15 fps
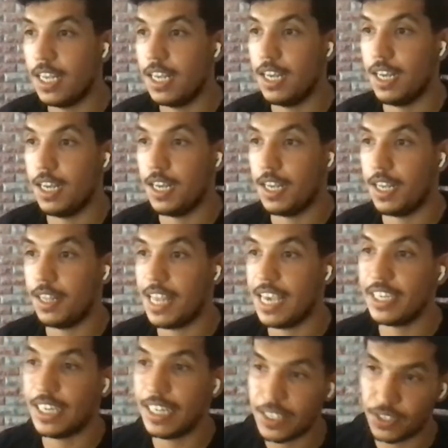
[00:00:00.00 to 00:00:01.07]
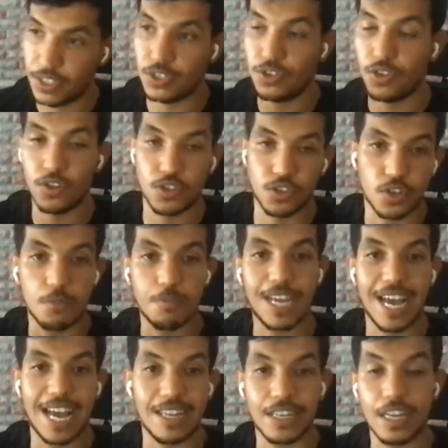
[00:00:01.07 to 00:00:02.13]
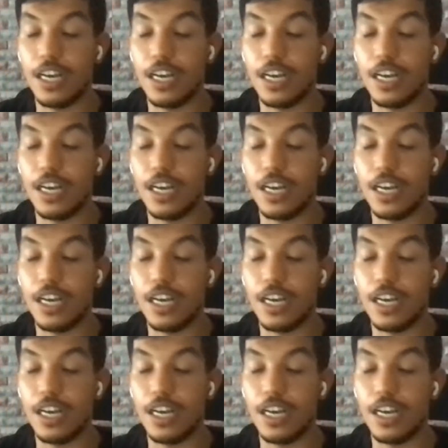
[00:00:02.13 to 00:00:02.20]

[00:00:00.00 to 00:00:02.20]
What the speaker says: like Elasticsearch, Tomcat,